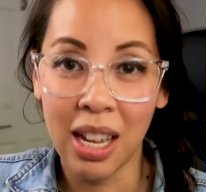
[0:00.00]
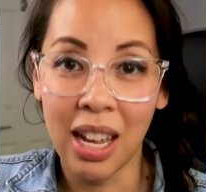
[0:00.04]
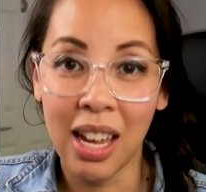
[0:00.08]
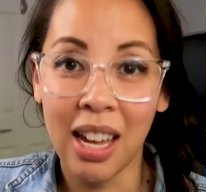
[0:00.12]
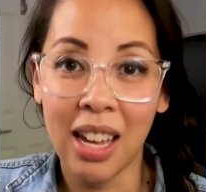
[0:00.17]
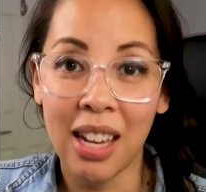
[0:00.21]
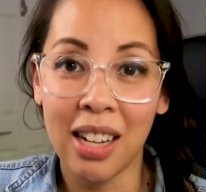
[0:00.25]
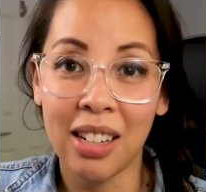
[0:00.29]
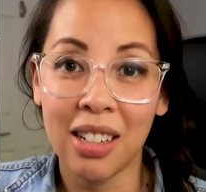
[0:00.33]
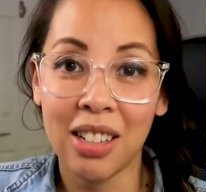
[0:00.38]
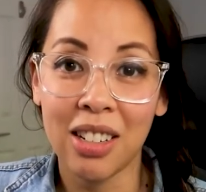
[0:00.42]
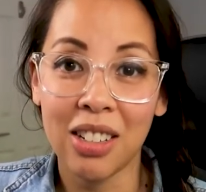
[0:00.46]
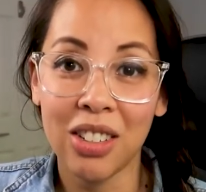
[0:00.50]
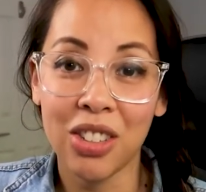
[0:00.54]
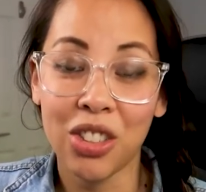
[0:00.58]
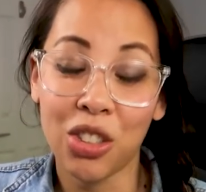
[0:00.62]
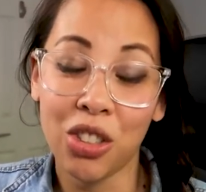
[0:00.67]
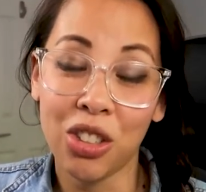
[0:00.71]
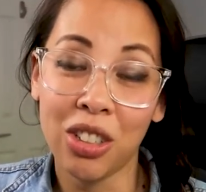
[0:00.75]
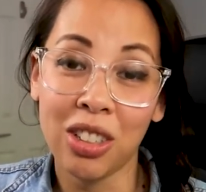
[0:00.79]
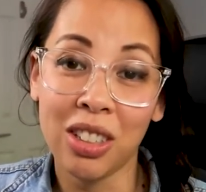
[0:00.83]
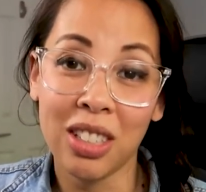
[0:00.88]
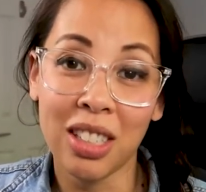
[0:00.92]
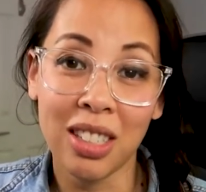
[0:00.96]
And
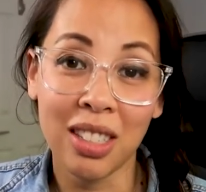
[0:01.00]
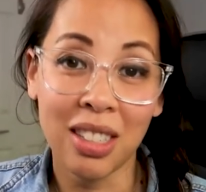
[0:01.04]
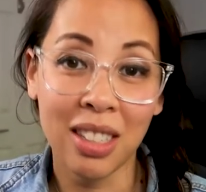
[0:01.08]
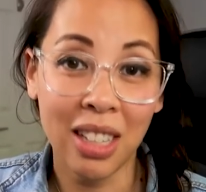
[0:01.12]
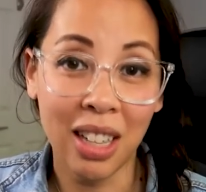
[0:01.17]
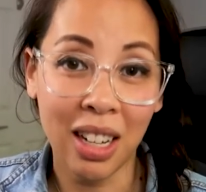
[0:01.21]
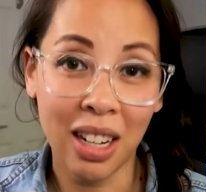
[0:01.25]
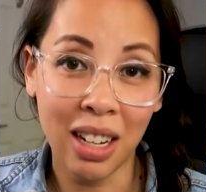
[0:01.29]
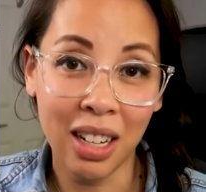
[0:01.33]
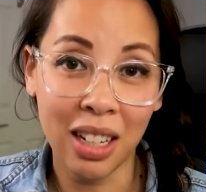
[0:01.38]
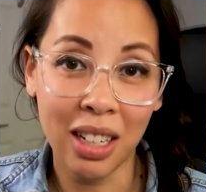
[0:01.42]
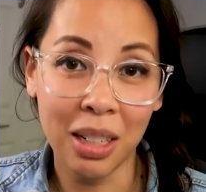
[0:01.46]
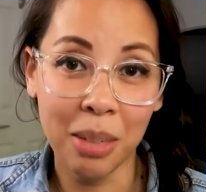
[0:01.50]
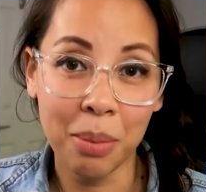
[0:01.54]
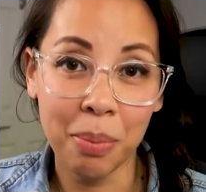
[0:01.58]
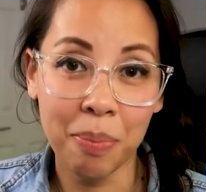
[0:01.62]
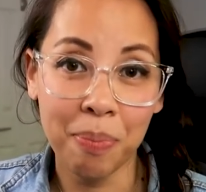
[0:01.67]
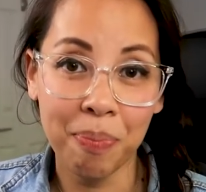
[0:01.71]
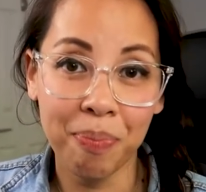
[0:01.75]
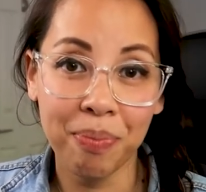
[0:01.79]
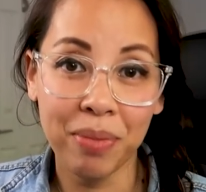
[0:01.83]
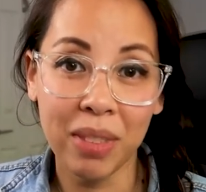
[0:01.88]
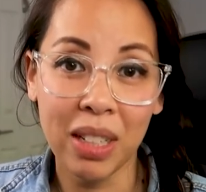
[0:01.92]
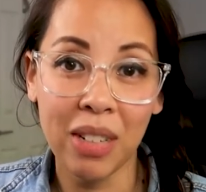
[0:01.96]
during this
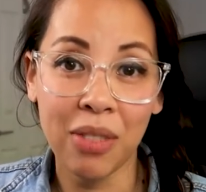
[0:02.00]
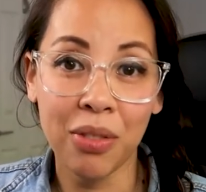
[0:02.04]
time,